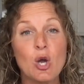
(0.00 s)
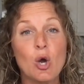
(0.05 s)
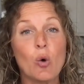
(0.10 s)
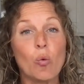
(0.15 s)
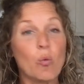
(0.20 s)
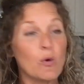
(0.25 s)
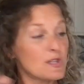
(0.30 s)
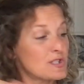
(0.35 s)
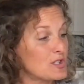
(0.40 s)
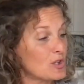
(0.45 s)

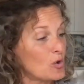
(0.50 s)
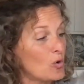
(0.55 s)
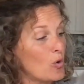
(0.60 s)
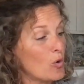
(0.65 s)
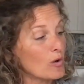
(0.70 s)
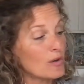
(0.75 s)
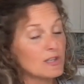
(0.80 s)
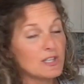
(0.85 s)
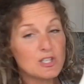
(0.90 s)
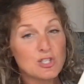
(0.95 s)
was the
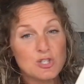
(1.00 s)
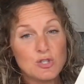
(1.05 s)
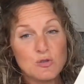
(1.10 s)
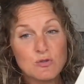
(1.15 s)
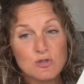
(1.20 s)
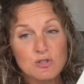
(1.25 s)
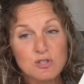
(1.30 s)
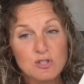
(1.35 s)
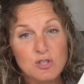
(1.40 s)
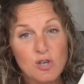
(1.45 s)
coordinates you
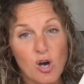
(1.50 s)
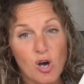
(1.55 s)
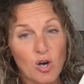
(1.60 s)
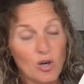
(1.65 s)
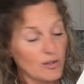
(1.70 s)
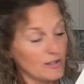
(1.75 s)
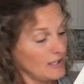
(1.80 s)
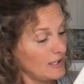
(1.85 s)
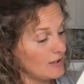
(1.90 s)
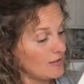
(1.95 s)
just
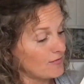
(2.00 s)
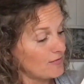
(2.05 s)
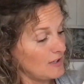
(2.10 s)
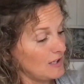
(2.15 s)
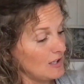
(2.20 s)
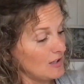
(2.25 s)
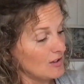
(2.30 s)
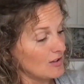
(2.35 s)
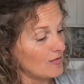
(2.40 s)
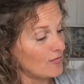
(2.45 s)
called in
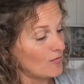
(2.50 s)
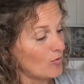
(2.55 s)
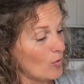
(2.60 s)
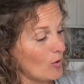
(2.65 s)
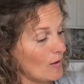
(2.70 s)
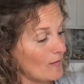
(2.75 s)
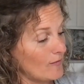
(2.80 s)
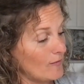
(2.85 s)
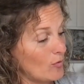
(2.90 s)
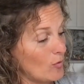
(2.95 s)
the
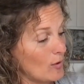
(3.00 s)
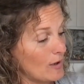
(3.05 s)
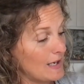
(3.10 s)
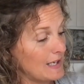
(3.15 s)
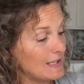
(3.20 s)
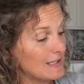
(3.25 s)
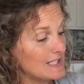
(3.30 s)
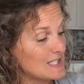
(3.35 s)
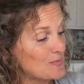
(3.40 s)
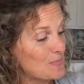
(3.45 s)
void
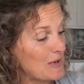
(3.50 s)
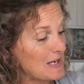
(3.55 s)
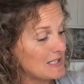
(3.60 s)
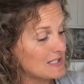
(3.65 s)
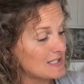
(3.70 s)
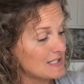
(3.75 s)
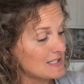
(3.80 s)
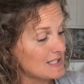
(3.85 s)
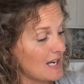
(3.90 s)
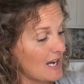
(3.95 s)
in space
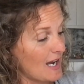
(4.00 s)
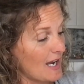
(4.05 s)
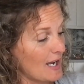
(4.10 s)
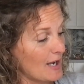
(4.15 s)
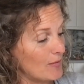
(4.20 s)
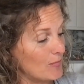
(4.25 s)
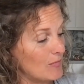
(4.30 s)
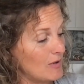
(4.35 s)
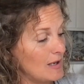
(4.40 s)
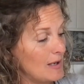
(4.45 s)
and time.